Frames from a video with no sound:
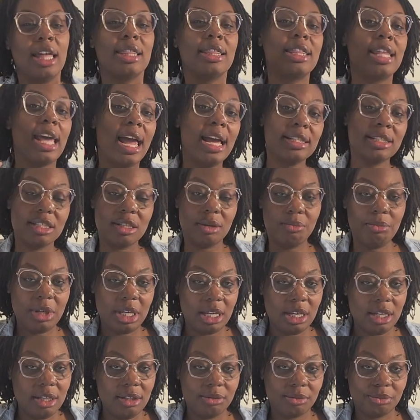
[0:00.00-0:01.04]
that to
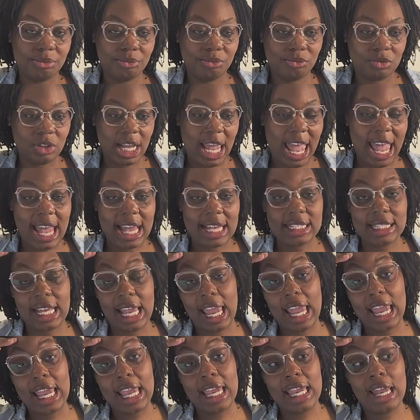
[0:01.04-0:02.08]
me, as
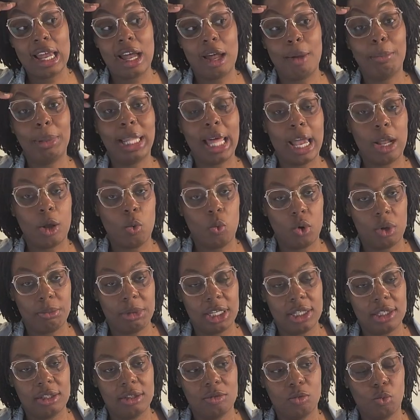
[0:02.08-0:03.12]
a Black
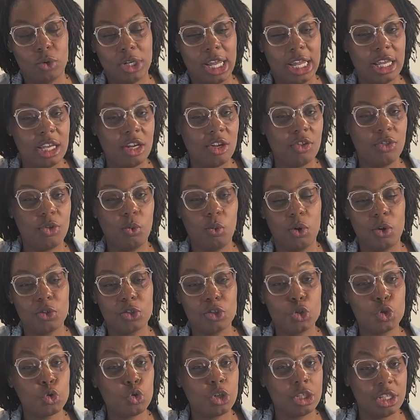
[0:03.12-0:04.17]
woman, when I hear the
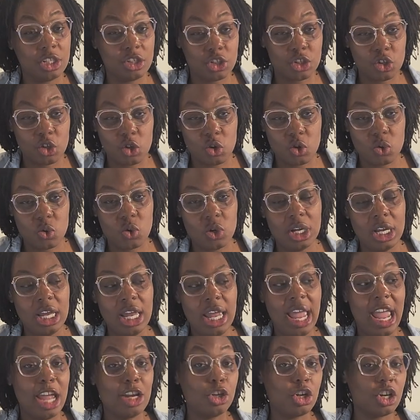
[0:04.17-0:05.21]
words traditional
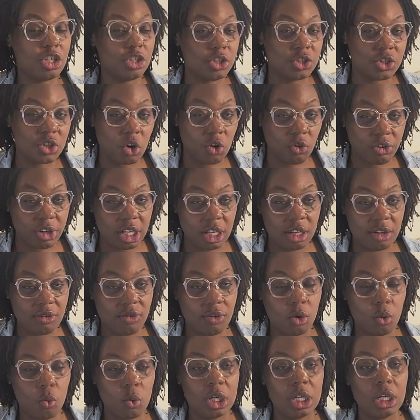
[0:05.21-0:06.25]
and conservative
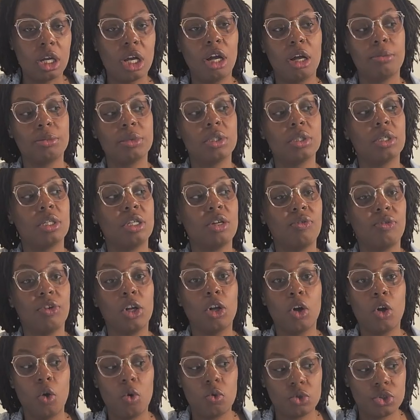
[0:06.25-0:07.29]
when it comes to
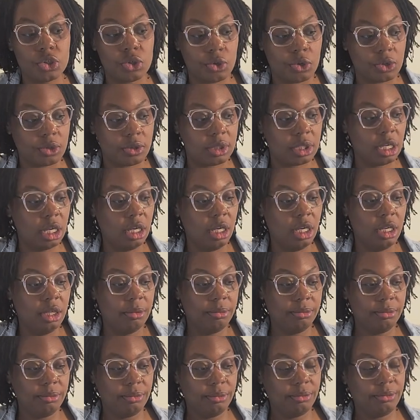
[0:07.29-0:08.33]
different cultures
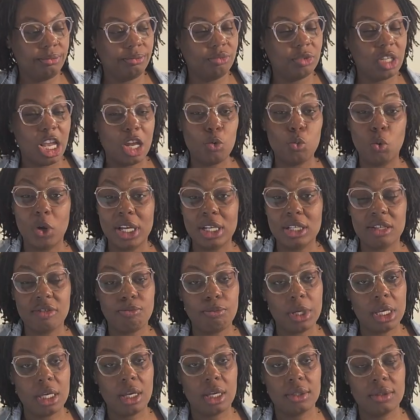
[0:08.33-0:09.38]
and ways of
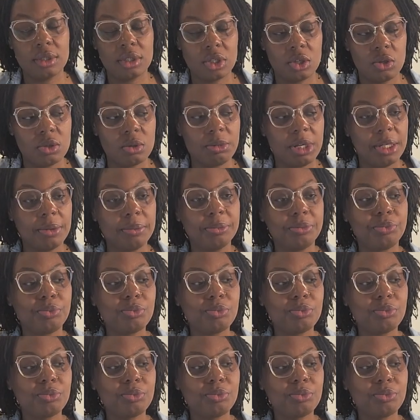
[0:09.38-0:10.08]
being, excuse me,